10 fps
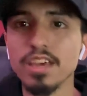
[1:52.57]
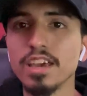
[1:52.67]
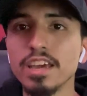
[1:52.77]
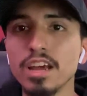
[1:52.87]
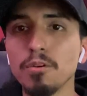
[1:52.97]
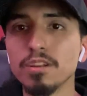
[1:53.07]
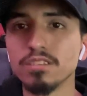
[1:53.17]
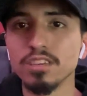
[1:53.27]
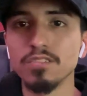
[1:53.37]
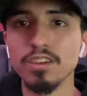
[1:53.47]
and I wanted
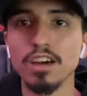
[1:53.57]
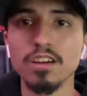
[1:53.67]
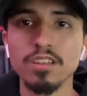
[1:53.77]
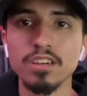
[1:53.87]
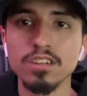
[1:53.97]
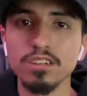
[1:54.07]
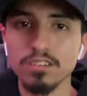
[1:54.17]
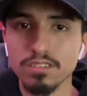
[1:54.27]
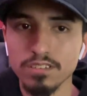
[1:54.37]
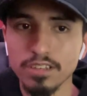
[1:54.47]
to give y'all
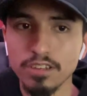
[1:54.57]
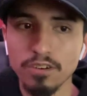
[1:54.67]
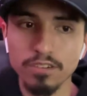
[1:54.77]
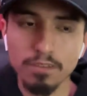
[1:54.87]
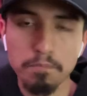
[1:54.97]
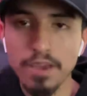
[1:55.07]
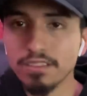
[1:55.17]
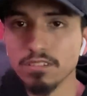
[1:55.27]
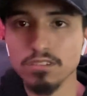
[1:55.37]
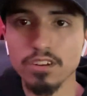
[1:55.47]
this you know this
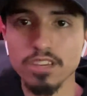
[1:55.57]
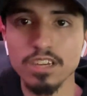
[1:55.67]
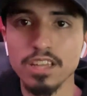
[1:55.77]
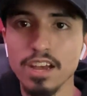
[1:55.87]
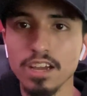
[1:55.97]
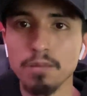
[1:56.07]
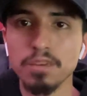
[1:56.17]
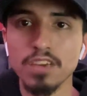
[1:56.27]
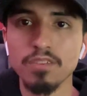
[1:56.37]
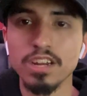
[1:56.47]
amazing starter kit that I'm gonna be
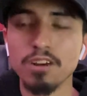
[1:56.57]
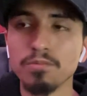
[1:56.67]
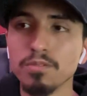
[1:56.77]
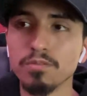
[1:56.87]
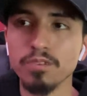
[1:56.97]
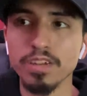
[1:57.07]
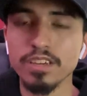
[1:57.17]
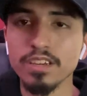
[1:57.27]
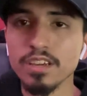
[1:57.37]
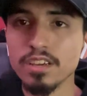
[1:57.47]
giving out for free.
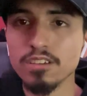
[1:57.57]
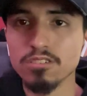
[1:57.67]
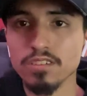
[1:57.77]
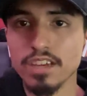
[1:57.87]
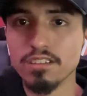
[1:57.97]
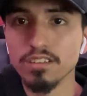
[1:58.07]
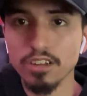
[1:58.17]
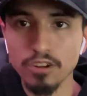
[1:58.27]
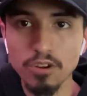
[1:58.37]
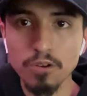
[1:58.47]
So you guys did
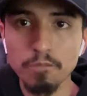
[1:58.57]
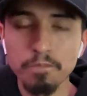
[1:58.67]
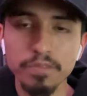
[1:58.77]
not know,